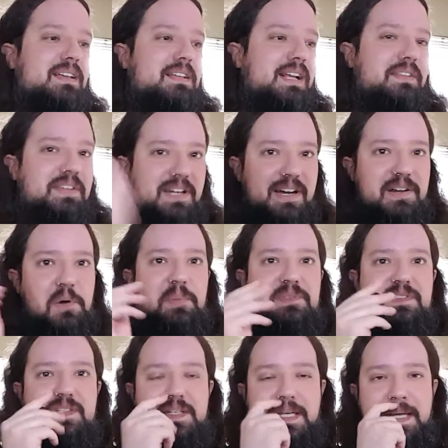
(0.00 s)
And the guy
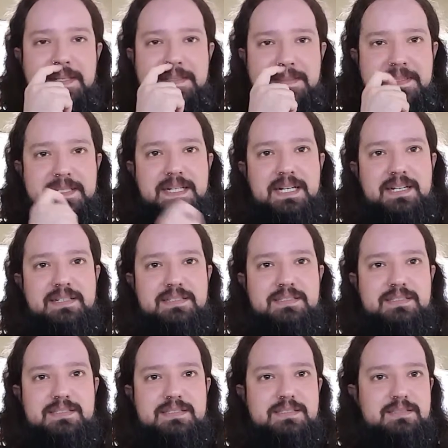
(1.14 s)
opens the case and
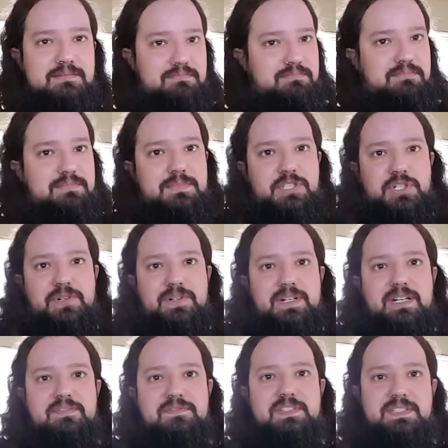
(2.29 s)
sure
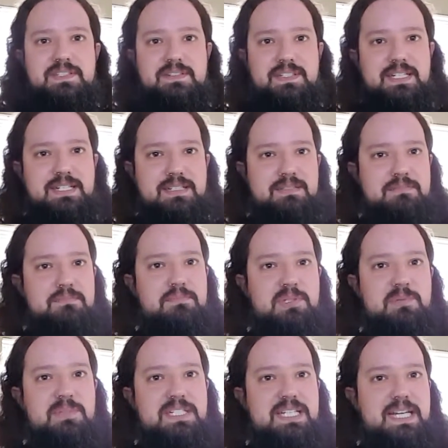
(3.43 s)
enough, it's like
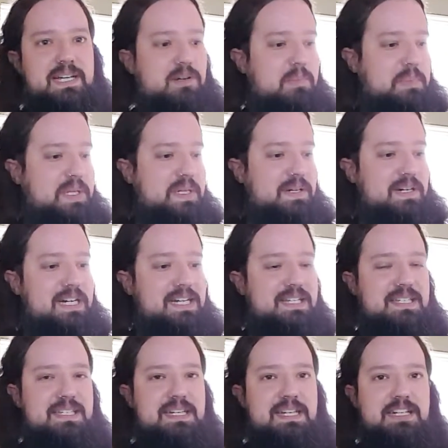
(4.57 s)
Blue Mateo
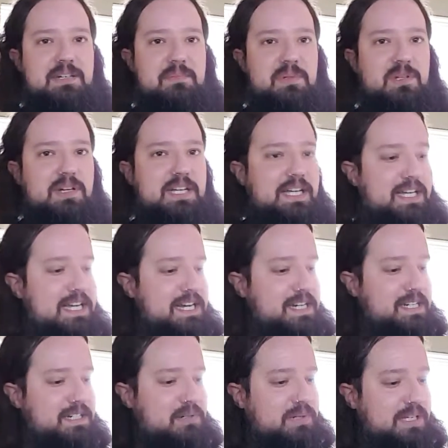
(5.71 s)
PRS, and I'm looking at
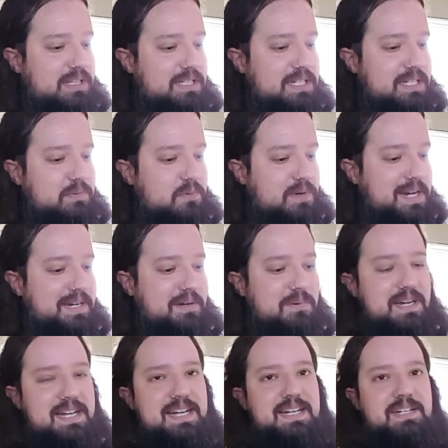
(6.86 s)
it quickly and right
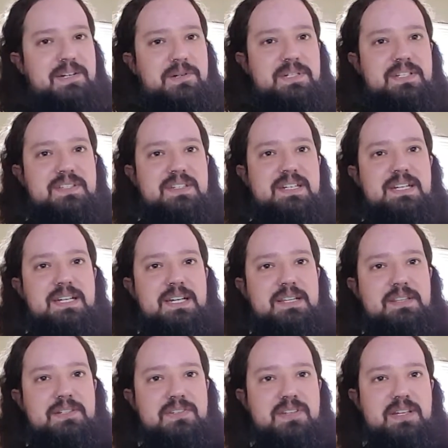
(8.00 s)
away I notice
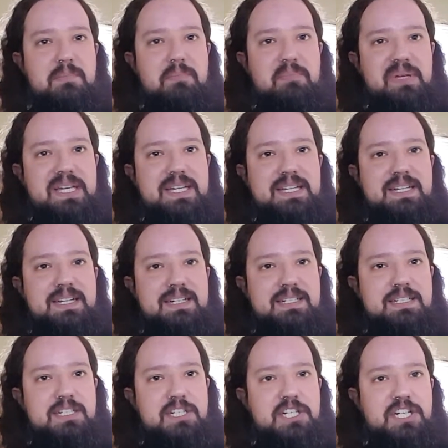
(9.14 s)
there's like a big
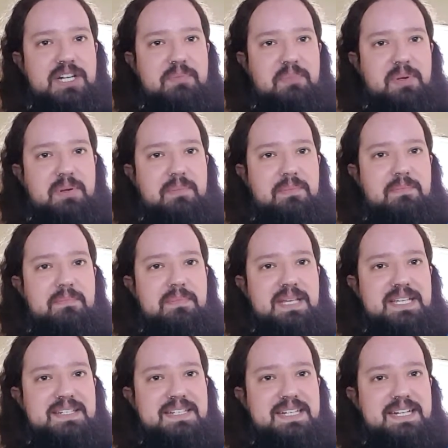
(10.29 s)
chip
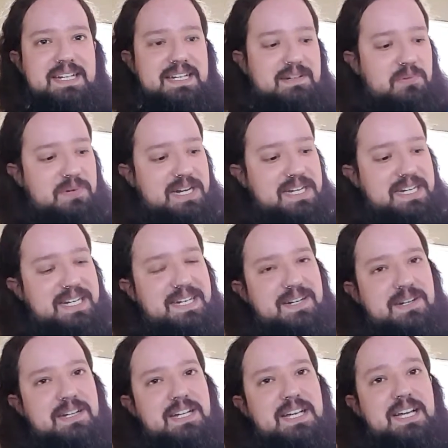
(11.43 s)
missing right
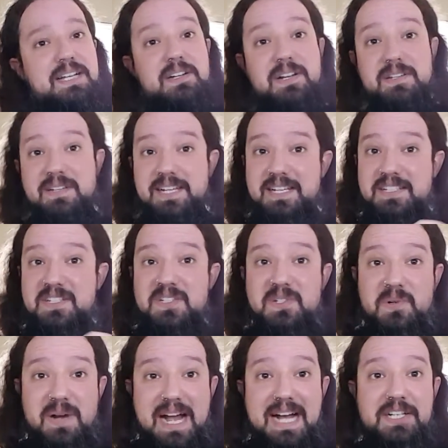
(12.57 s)
here. Not like a
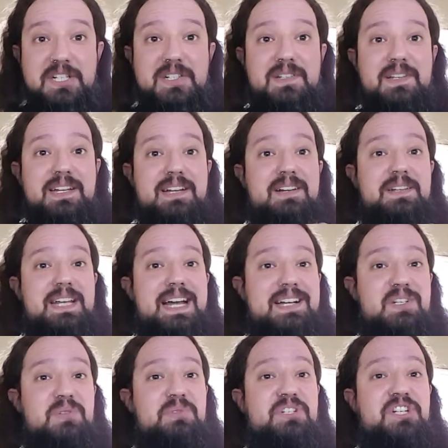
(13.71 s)
scratch, like an
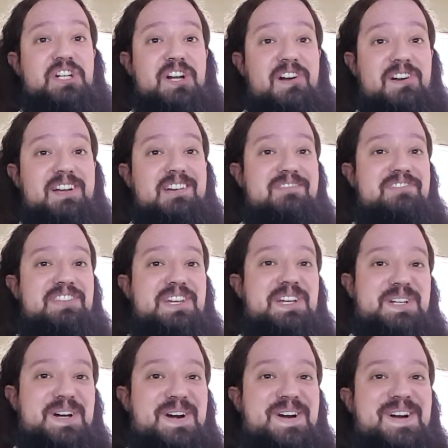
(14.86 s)
actual chunk of the
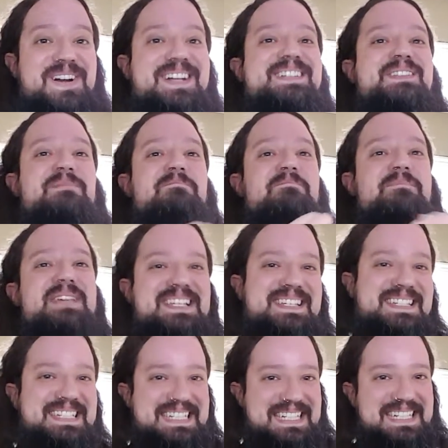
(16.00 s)
guitar is
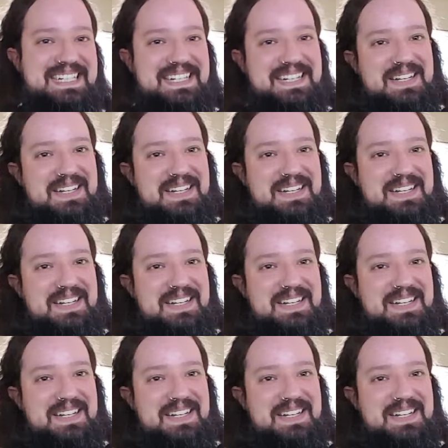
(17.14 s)
missing.